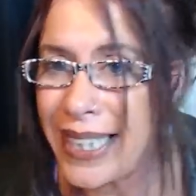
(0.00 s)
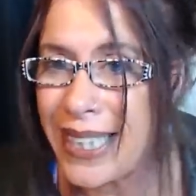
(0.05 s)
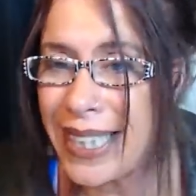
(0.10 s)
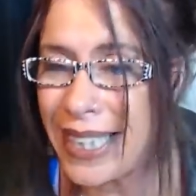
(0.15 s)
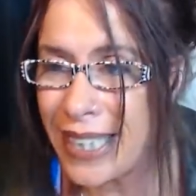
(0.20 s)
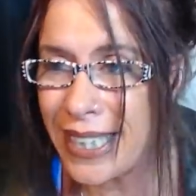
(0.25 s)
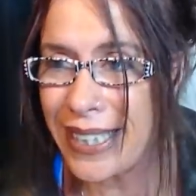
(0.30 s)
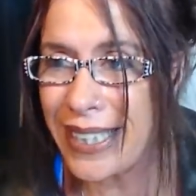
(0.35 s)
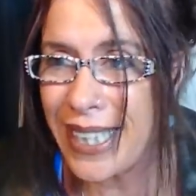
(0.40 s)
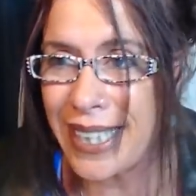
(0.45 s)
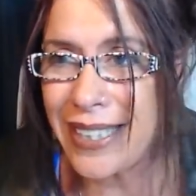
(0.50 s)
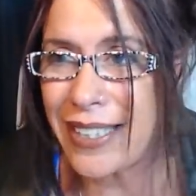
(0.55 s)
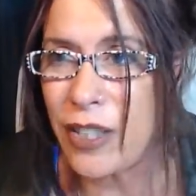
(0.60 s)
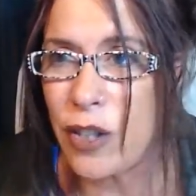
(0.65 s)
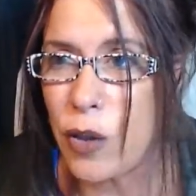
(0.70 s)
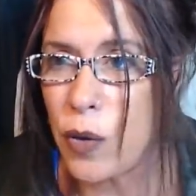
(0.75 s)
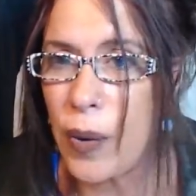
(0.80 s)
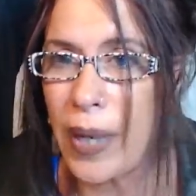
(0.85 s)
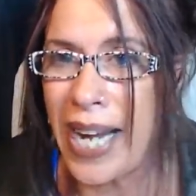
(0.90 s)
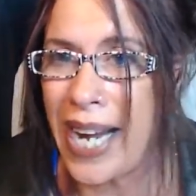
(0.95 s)
Th that
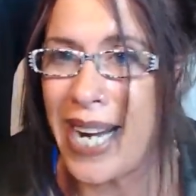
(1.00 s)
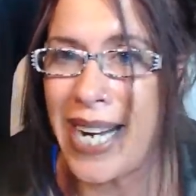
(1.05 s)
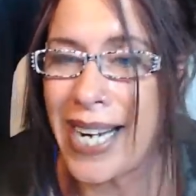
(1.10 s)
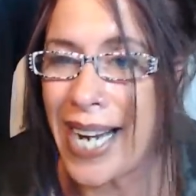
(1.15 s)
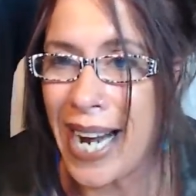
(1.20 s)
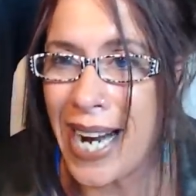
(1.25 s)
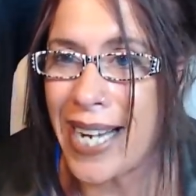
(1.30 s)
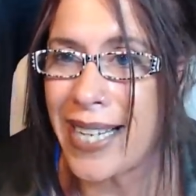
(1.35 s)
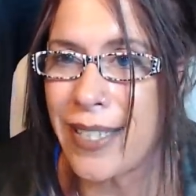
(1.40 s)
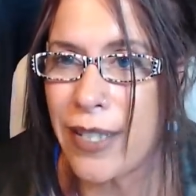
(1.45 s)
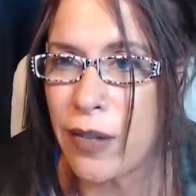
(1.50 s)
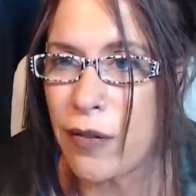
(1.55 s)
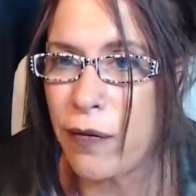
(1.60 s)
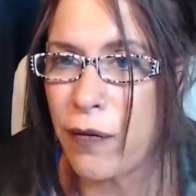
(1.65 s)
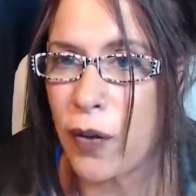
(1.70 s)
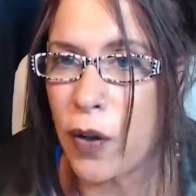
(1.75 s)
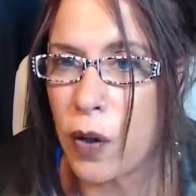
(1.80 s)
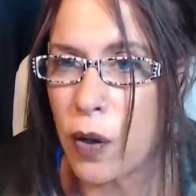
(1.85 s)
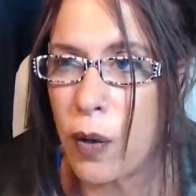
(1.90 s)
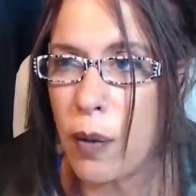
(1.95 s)
you can't ask
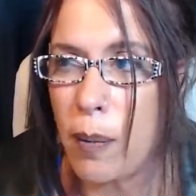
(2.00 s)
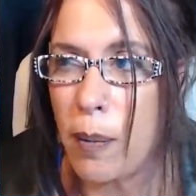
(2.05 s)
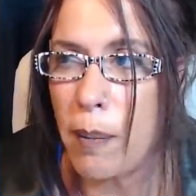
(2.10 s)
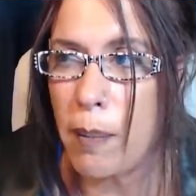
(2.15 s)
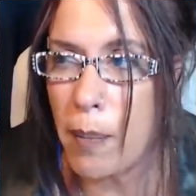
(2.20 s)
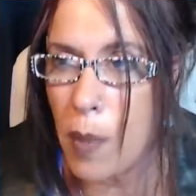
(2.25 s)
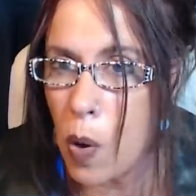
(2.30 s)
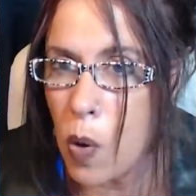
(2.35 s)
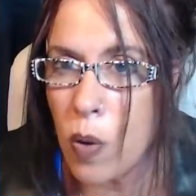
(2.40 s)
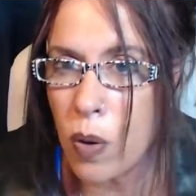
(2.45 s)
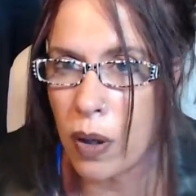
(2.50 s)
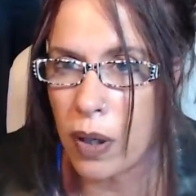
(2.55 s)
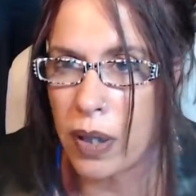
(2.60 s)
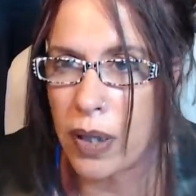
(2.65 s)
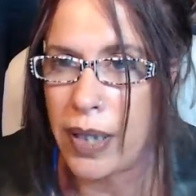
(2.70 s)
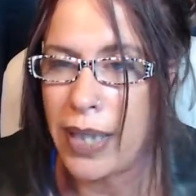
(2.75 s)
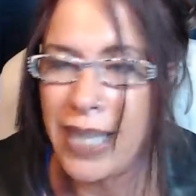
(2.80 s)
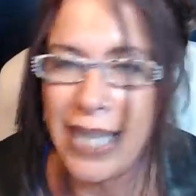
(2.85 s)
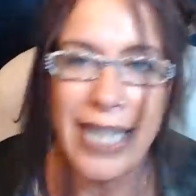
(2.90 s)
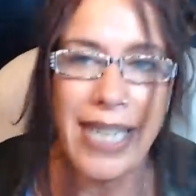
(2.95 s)
for more.